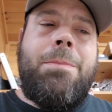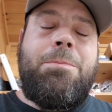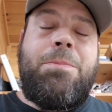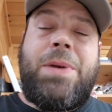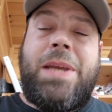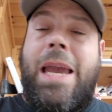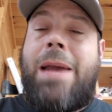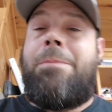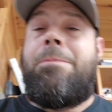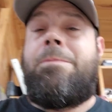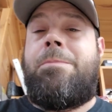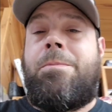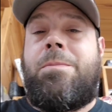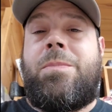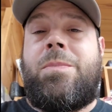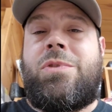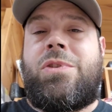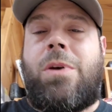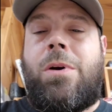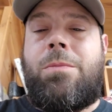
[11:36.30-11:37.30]
But yeah,
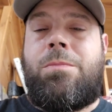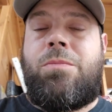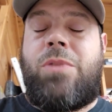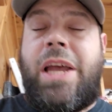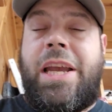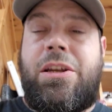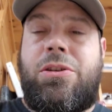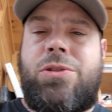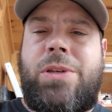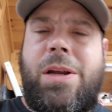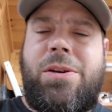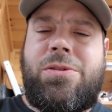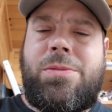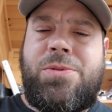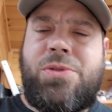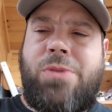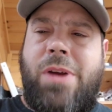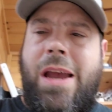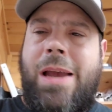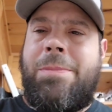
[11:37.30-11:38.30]
so like, share,
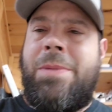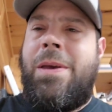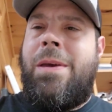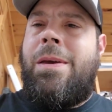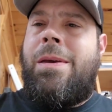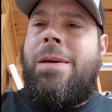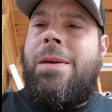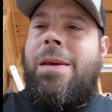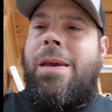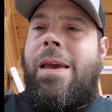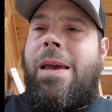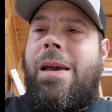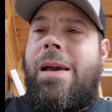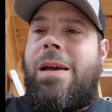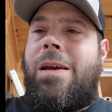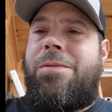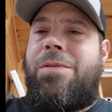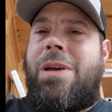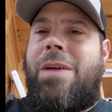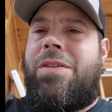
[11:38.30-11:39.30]
subscribe.
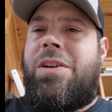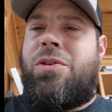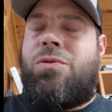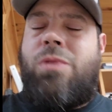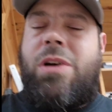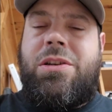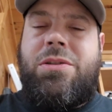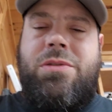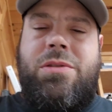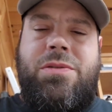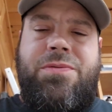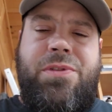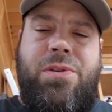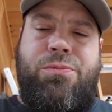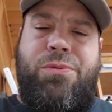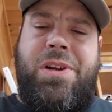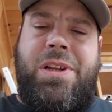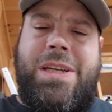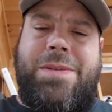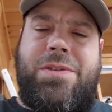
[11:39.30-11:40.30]
If you have any questions,
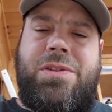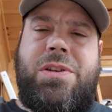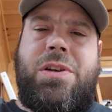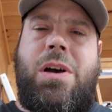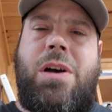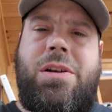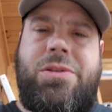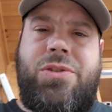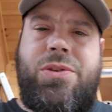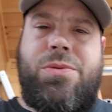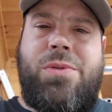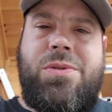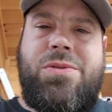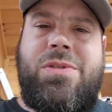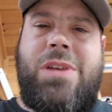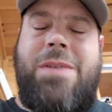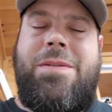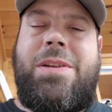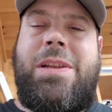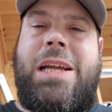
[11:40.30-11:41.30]
feel free to give us a call,
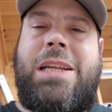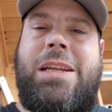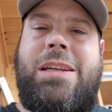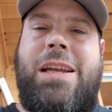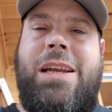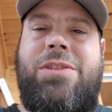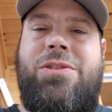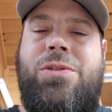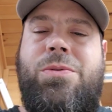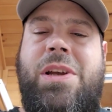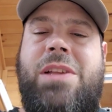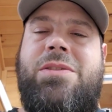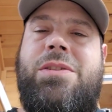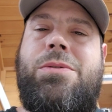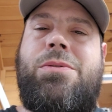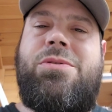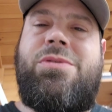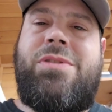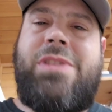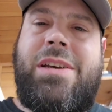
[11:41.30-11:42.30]

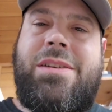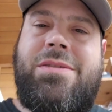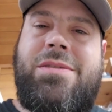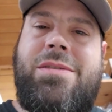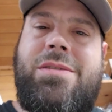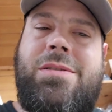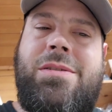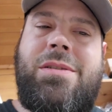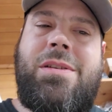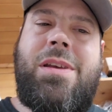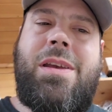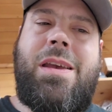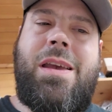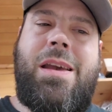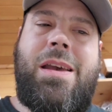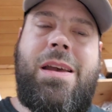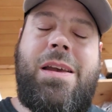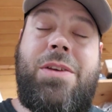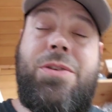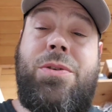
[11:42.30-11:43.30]
207-998-2806.
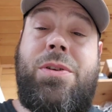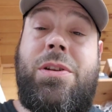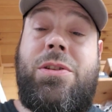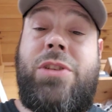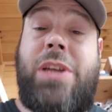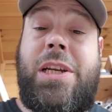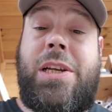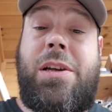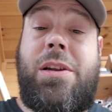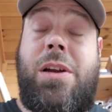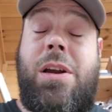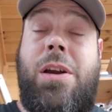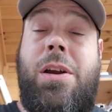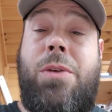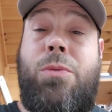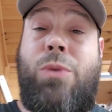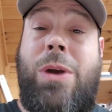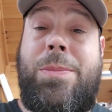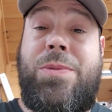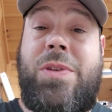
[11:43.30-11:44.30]
You can check out
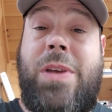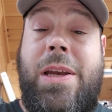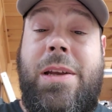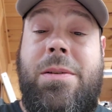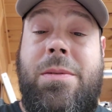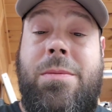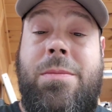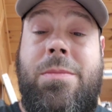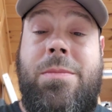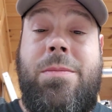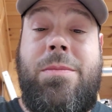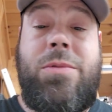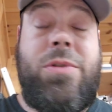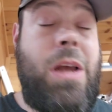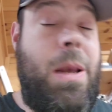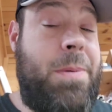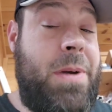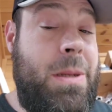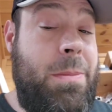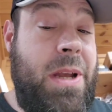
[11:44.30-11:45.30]
our website,
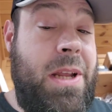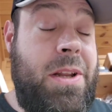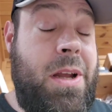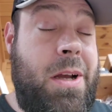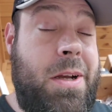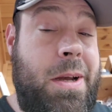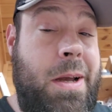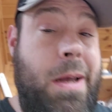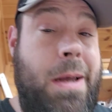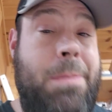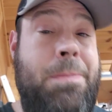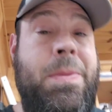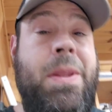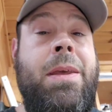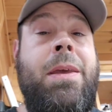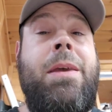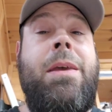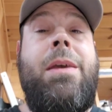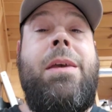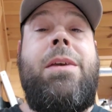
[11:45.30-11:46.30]
topgunofmaine.com.
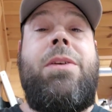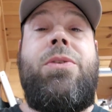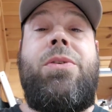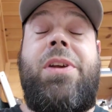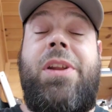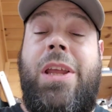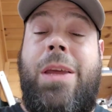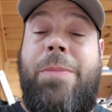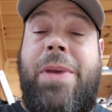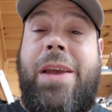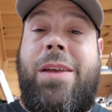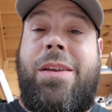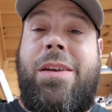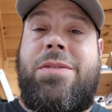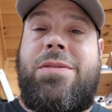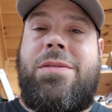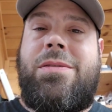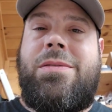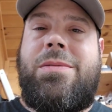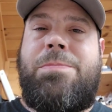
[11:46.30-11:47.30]
You can email
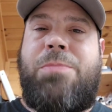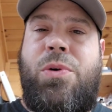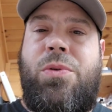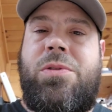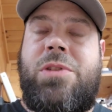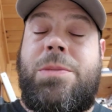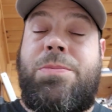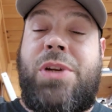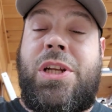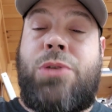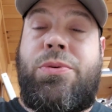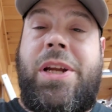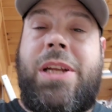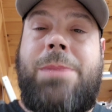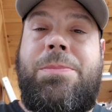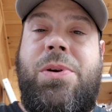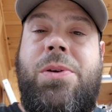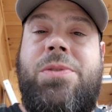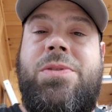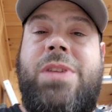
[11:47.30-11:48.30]
us,
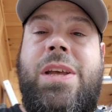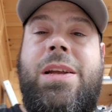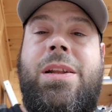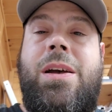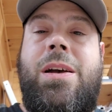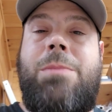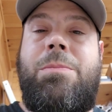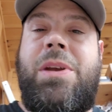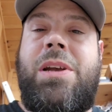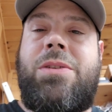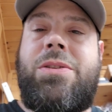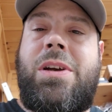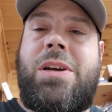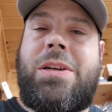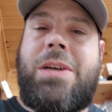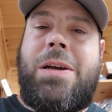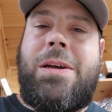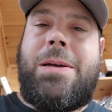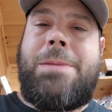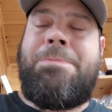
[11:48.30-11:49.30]

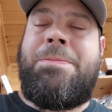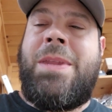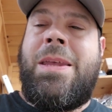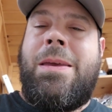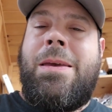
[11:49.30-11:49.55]
polandspringtradingpost@hotmail.com.